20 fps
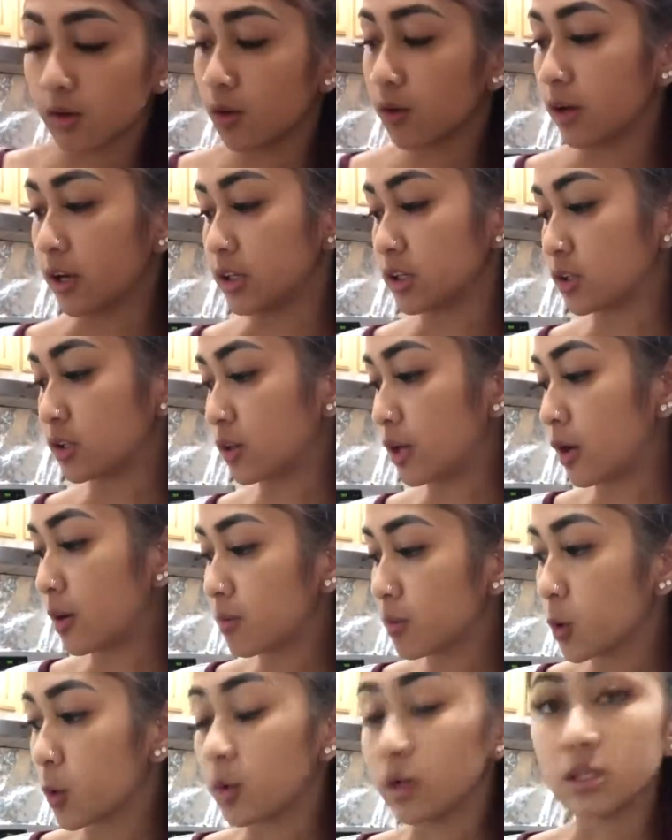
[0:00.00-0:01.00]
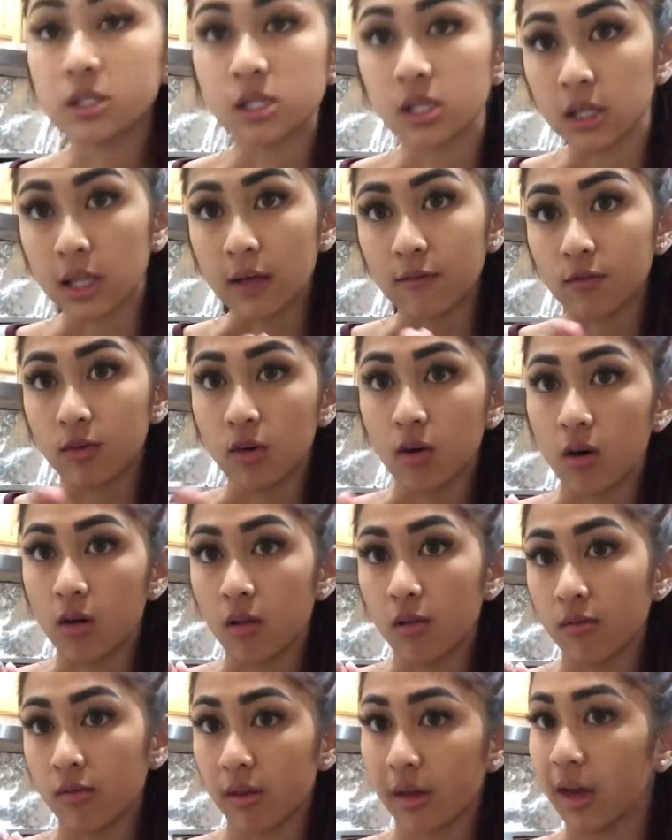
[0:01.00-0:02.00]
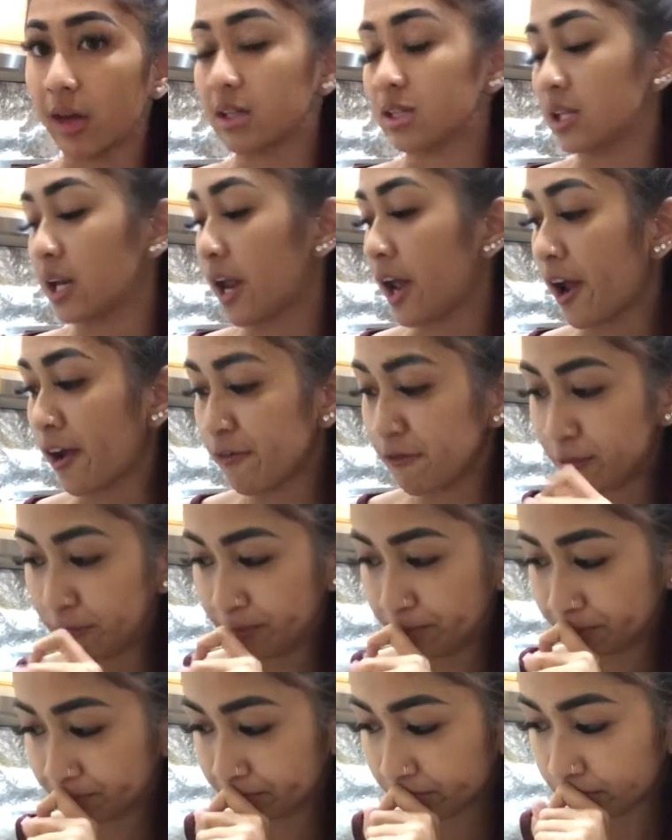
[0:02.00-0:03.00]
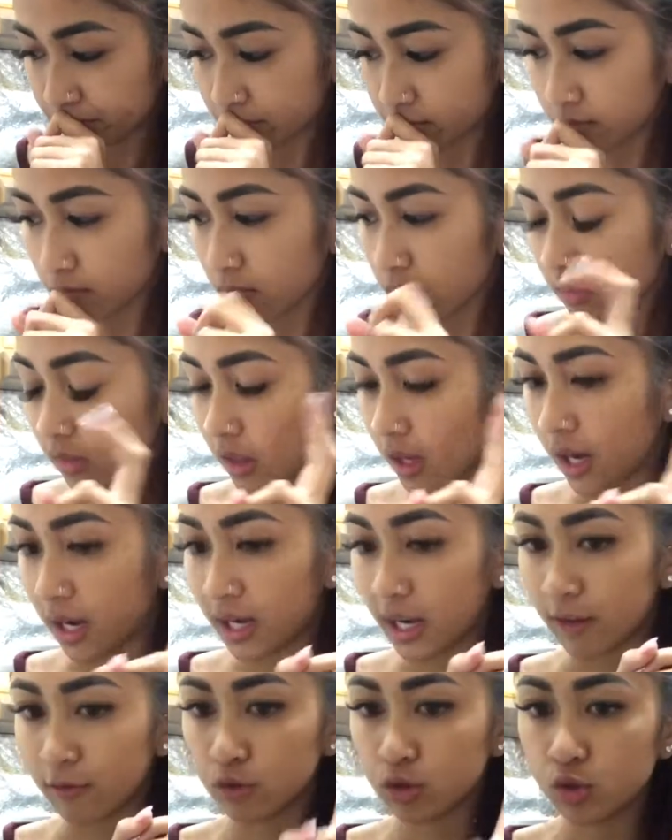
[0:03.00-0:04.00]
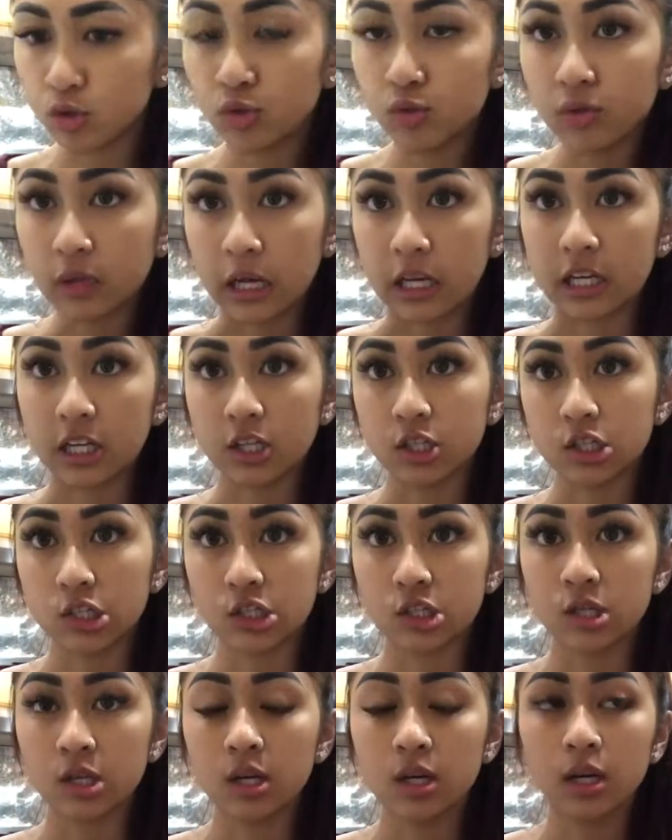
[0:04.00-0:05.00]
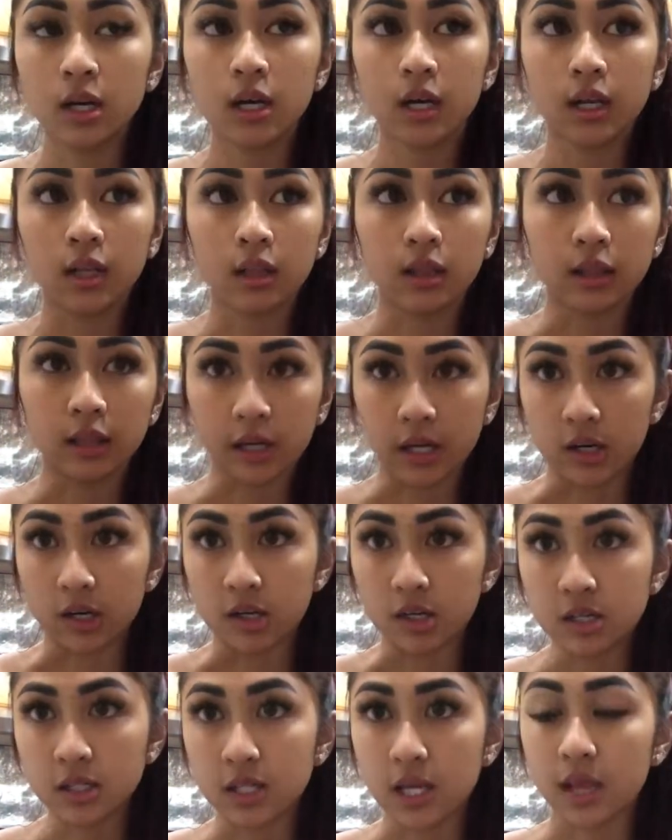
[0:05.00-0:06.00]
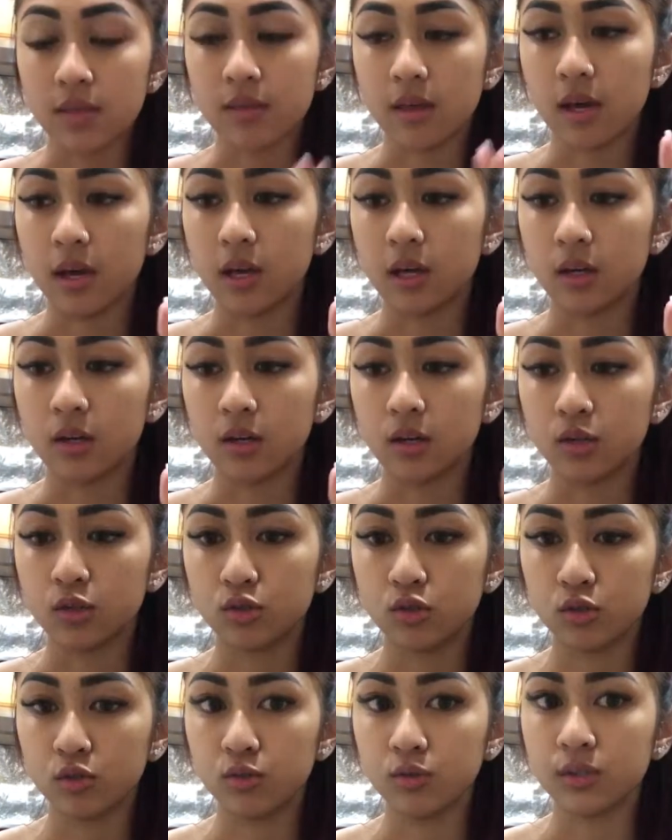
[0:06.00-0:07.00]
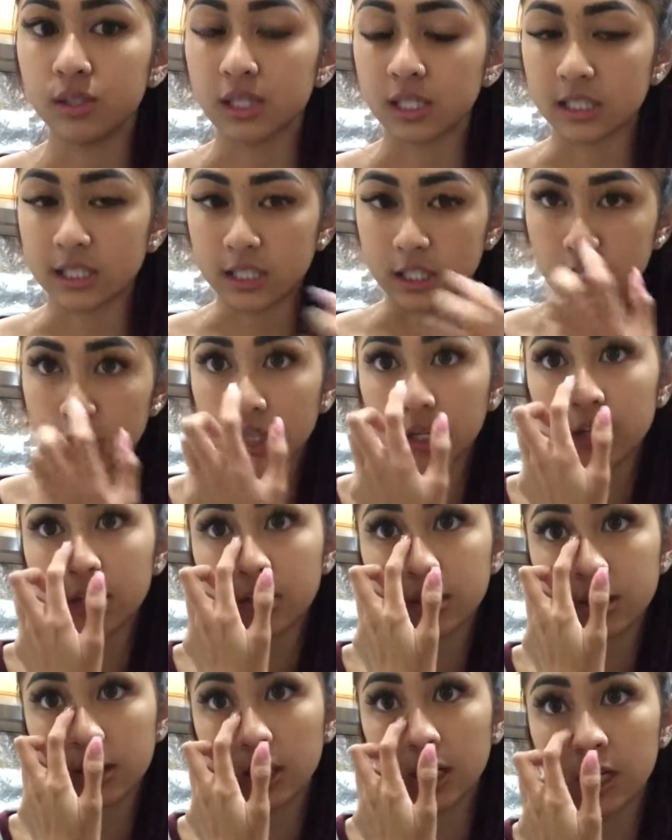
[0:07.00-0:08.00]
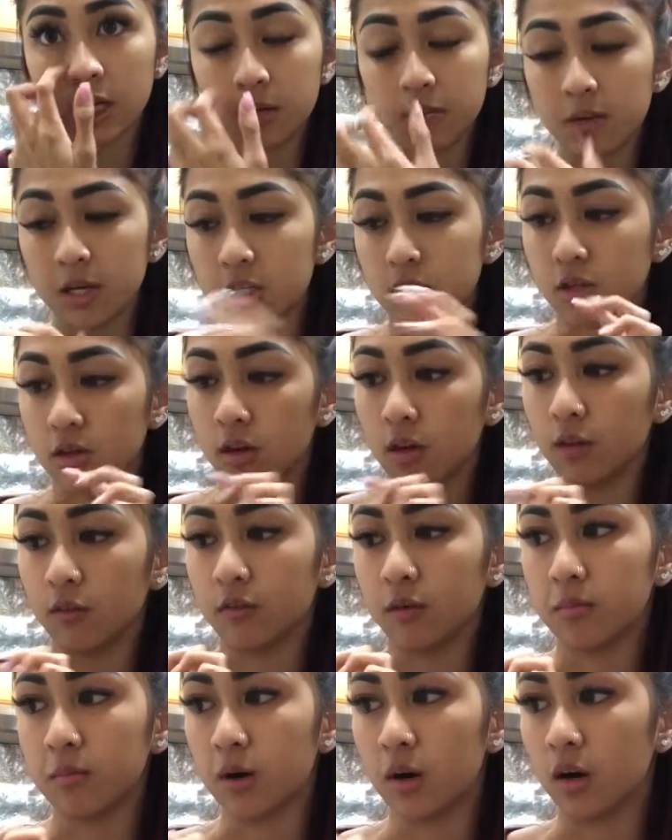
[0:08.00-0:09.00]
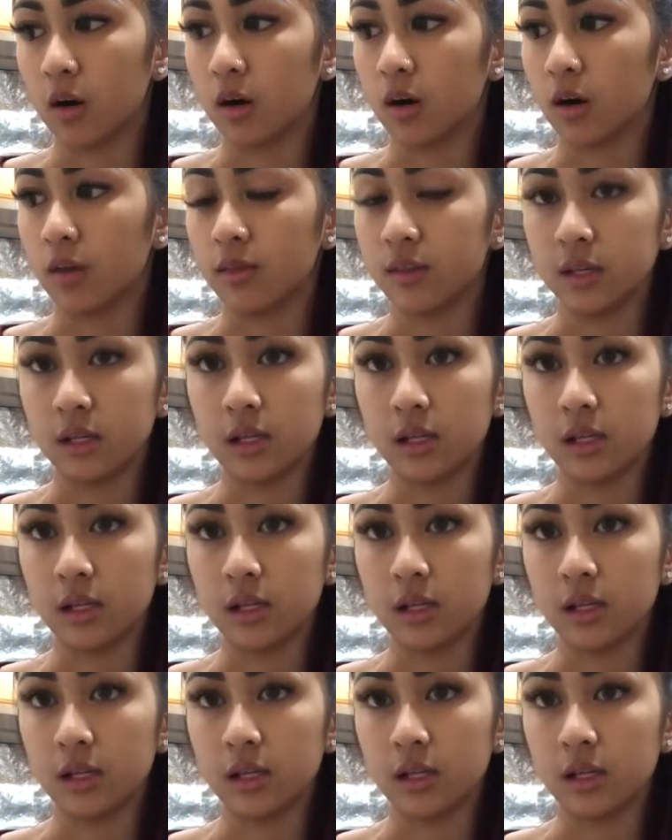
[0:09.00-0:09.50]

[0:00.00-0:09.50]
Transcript: Okay, so now I'm going to level all of the cakes that I have. I have 2 9-inch layers and then 2 6-inch layers, and I need to make sure all of them are